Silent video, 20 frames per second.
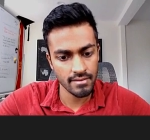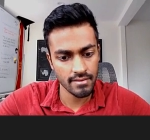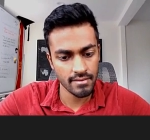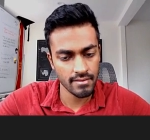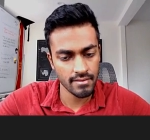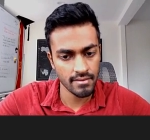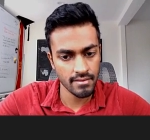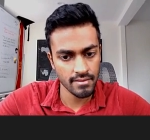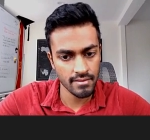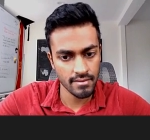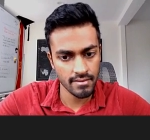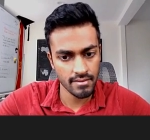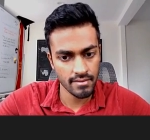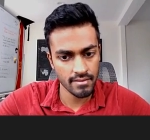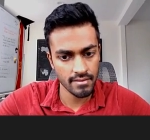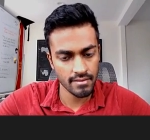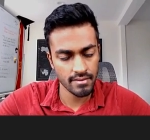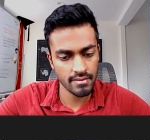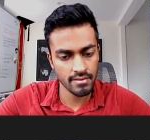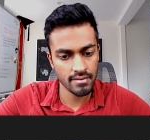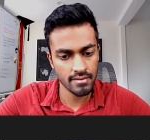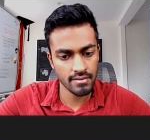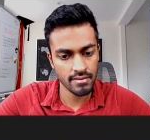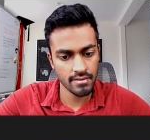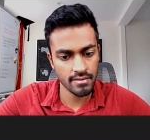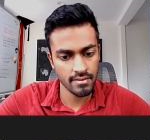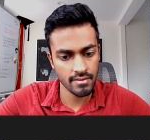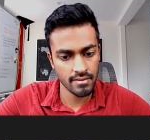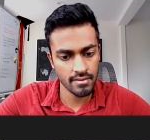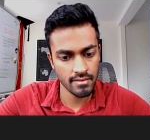
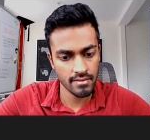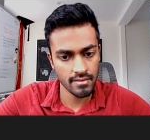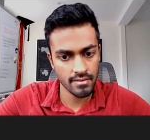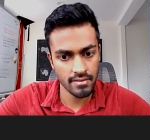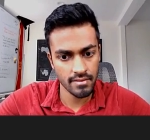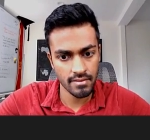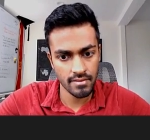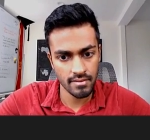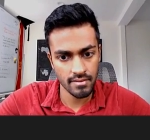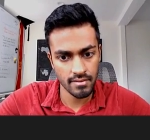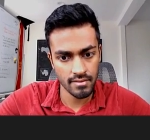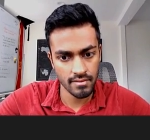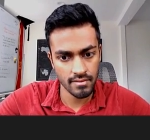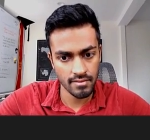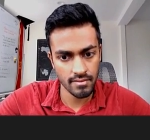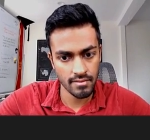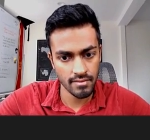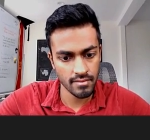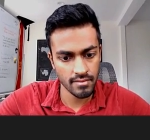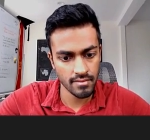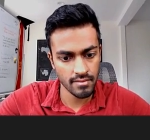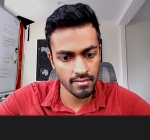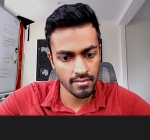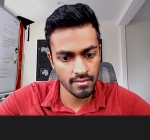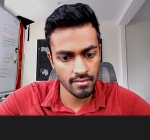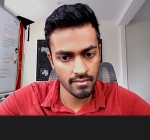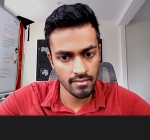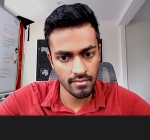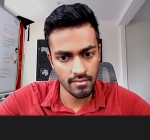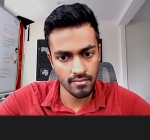
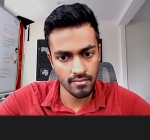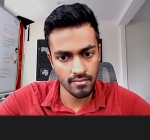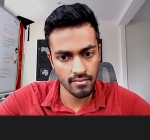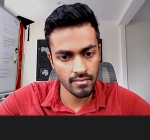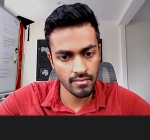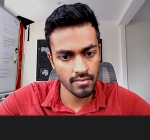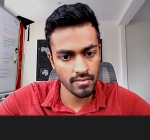(silence)